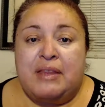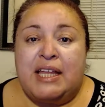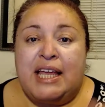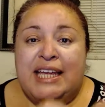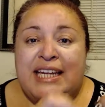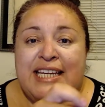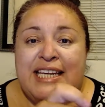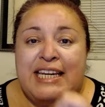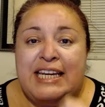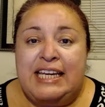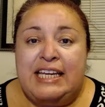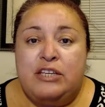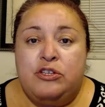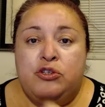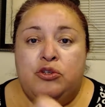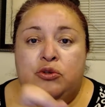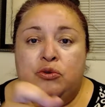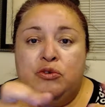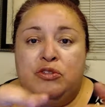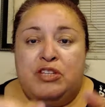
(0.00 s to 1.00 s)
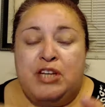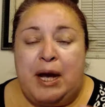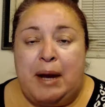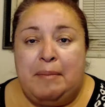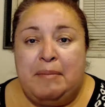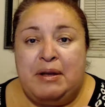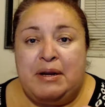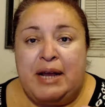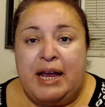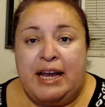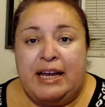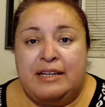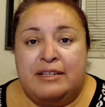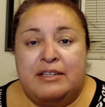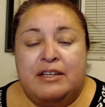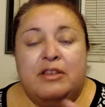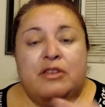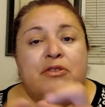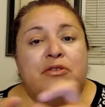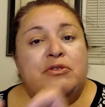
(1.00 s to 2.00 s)
needs to dominate
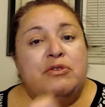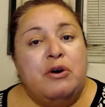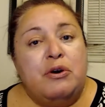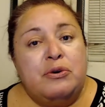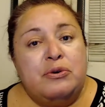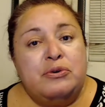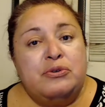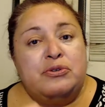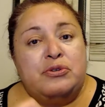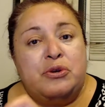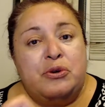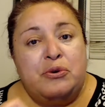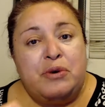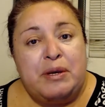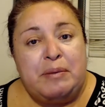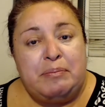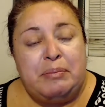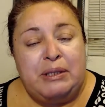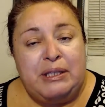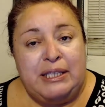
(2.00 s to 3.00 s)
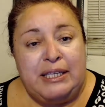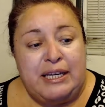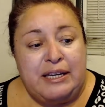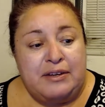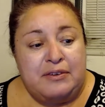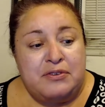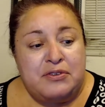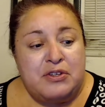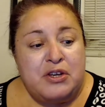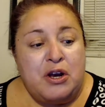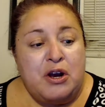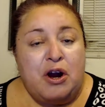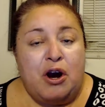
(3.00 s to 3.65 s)
those who it believes